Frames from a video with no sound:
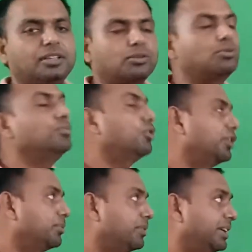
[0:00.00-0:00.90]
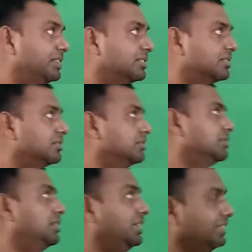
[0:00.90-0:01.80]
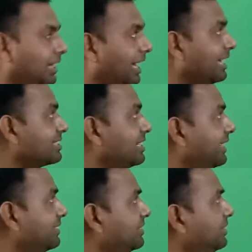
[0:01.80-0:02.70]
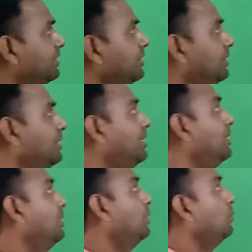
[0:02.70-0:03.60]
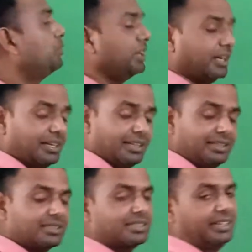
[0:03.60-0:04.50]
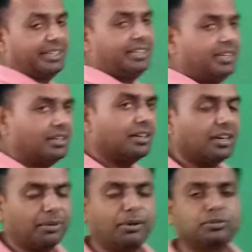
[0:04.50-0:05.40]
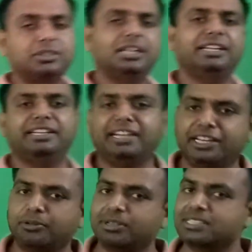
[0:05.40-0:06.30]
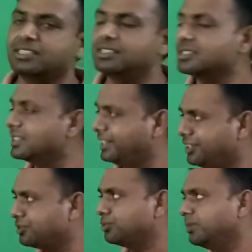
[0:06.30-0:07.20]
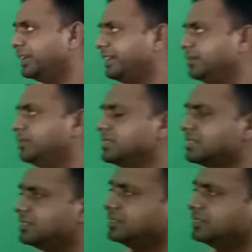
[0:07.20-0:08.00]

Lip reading: Good morning friends. In the last lecture we are study about the linear equations in two variables